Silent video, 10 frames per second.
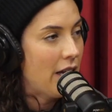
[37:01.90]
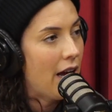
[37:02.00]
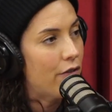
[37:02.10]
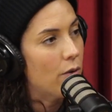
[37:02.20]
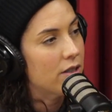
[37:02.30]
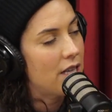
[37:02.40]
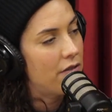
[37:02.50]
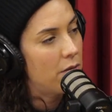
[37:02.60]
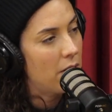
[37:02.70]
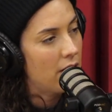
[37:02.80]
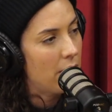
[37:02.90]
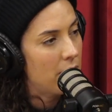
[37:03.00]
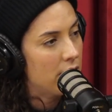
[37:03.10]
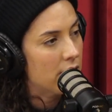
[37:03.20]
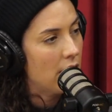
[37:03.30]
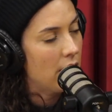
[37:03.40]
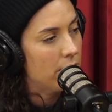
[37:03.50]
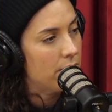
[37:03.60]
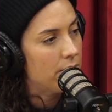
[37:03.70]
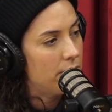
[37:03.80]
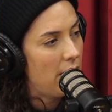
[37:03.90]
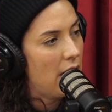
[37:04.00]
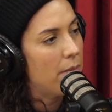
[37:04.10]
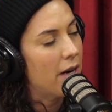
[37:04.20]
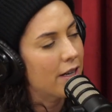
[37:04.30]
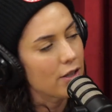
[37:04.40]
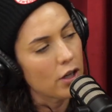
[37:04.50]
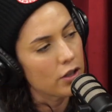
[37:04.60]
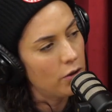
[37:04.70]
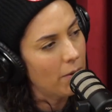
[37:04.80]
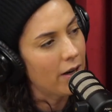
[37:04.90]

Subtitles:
Yeah. If you wear a safety pin, that means anybody can talk to you about